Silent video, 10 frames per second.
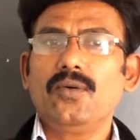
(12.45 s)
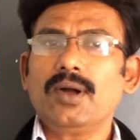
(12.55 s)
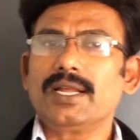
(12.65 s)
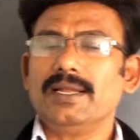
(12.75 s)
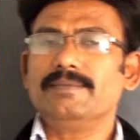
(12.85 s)

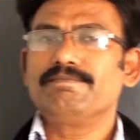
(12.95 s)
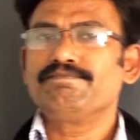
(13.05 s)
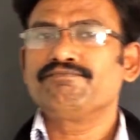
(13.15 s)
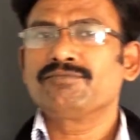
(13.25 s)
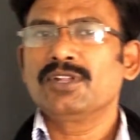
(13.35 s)
Okay,
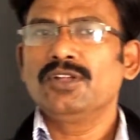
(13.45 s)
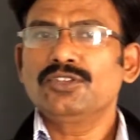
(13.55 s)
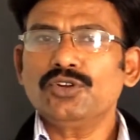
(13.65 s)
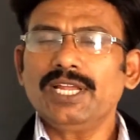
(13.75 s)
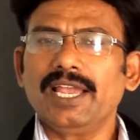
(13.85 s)

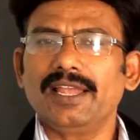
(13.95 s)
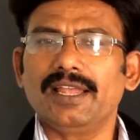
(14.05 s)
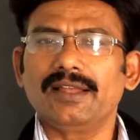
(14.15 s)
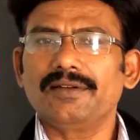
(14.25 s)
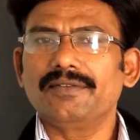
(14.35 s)

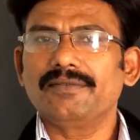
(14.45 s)
today